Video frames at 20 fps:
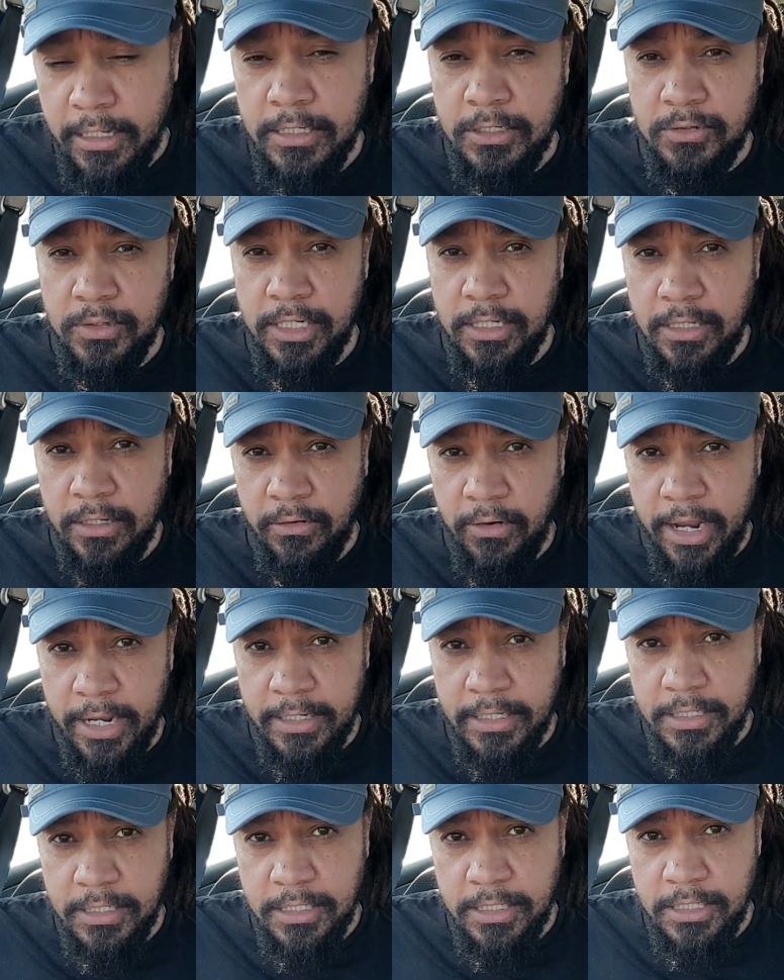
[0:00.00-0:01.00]
he's doing the
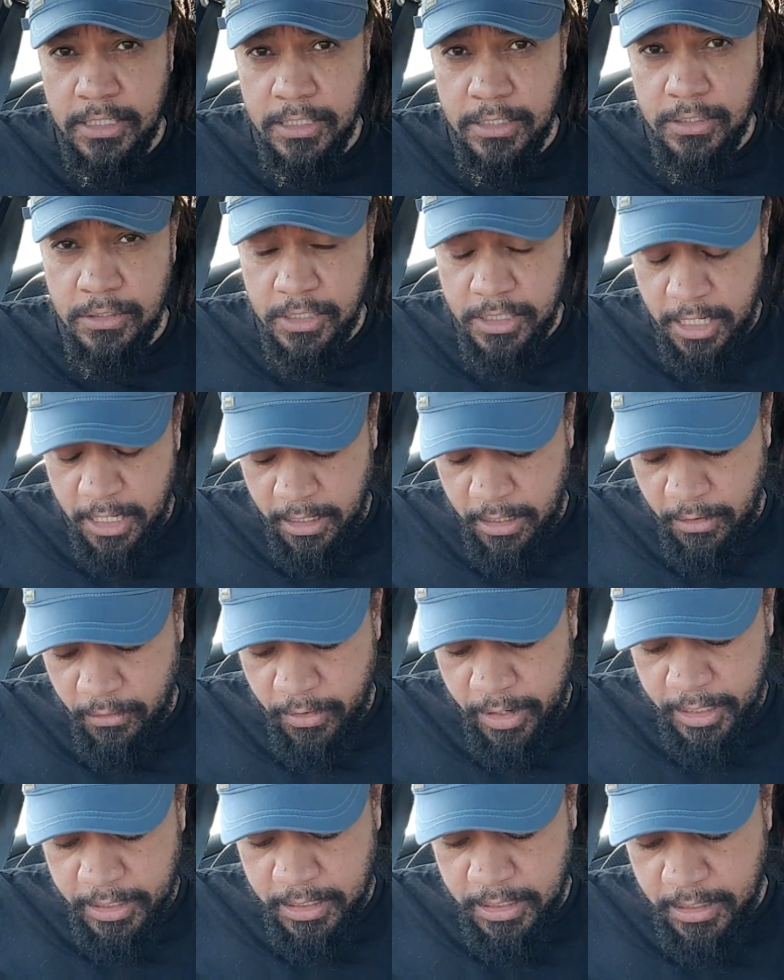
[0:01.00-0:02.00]
right decision to take a
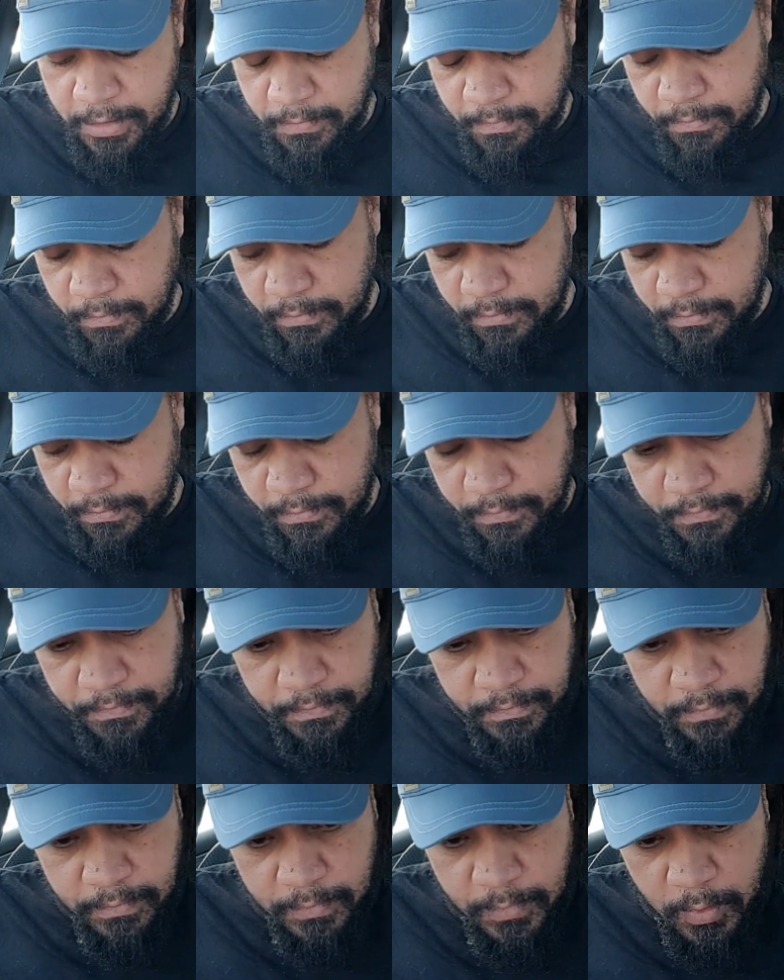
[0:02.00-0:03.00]
rest.
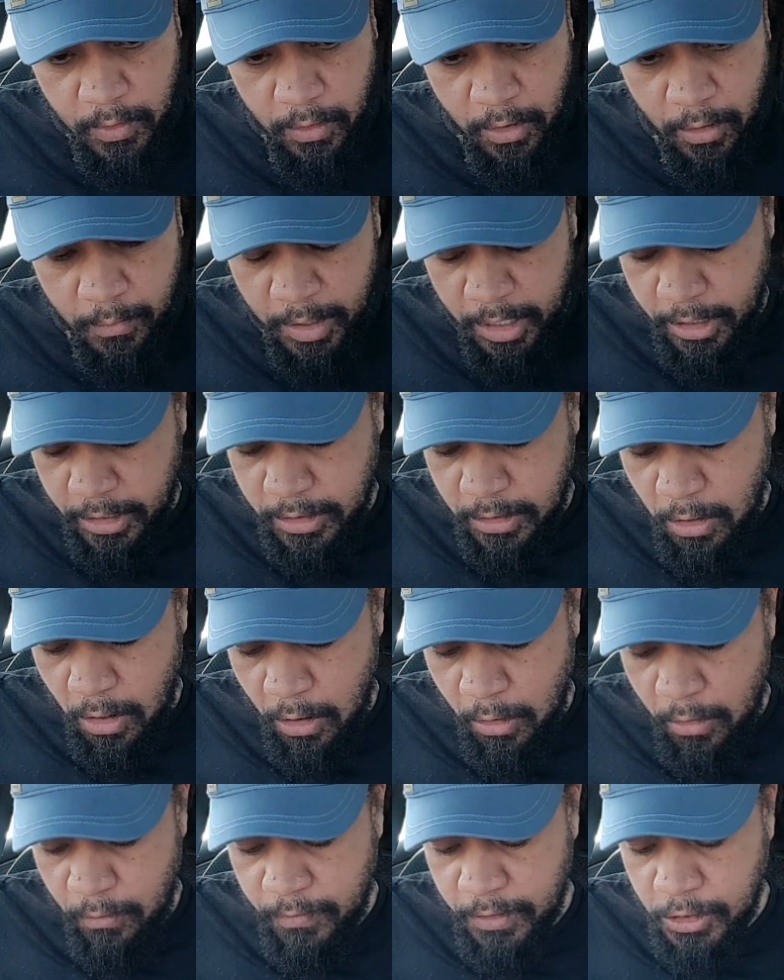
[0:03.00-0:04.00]
You know what I mean? It's
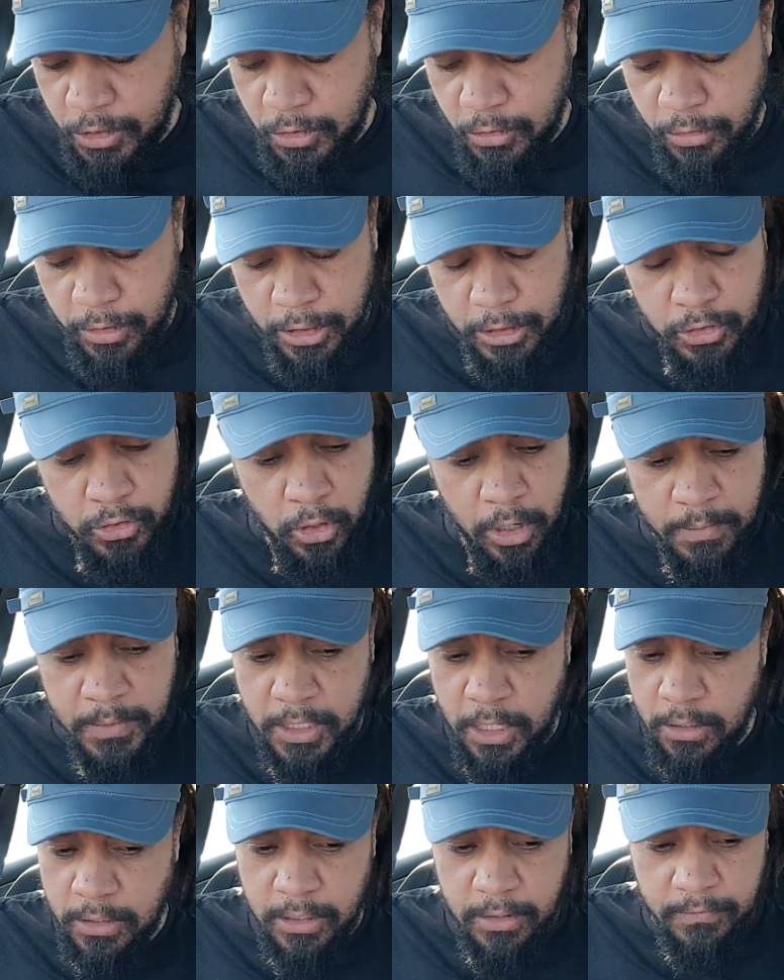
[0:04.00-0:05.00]
long overdue. He
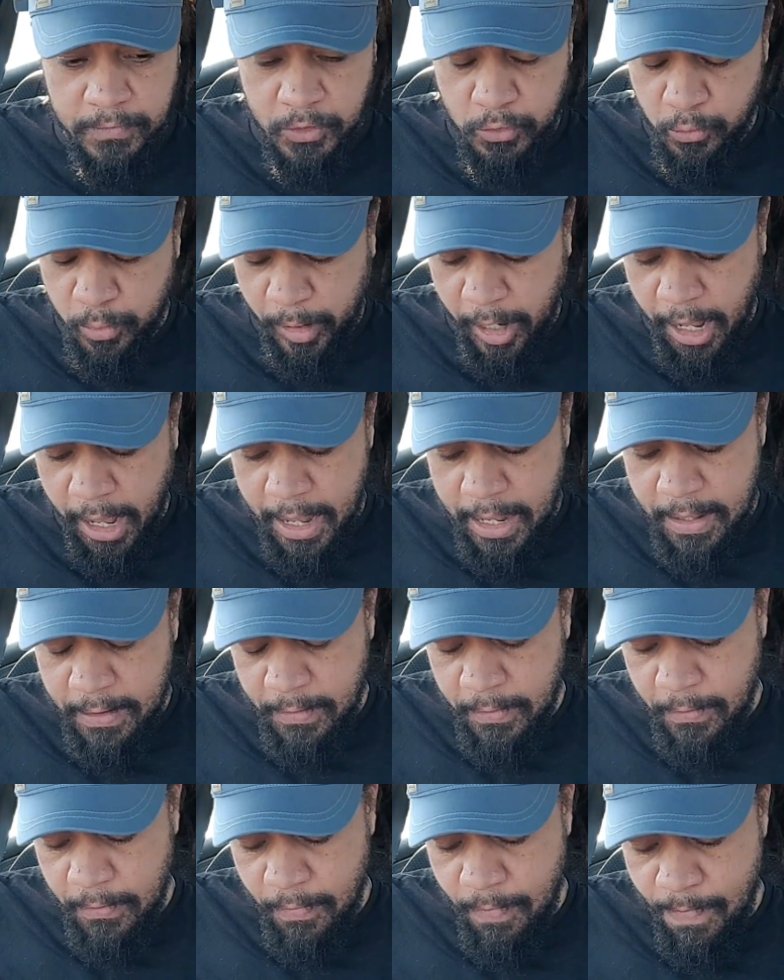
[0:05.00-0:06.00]
dropped out of Dubai.
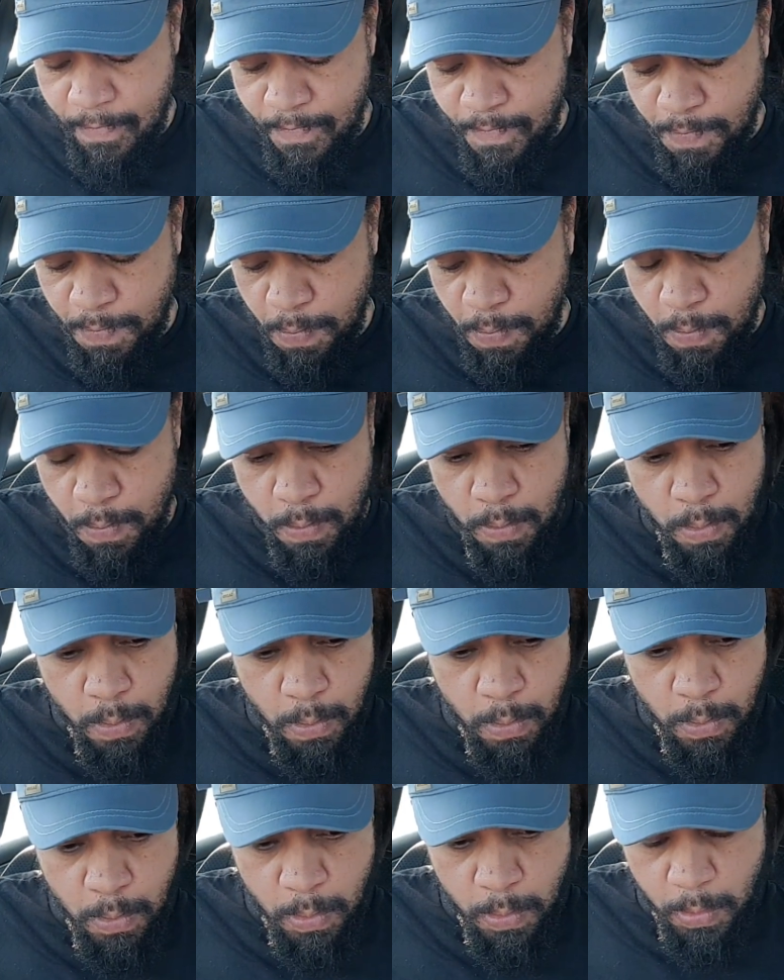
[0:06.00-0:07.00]

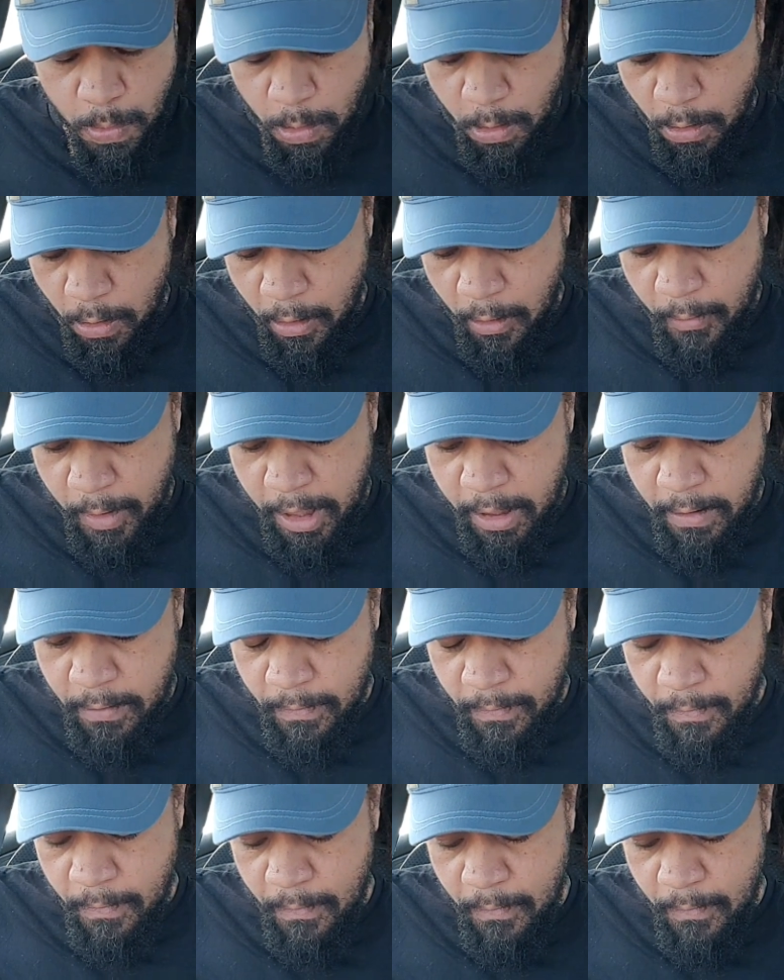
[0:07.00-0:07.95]
You know what I mean?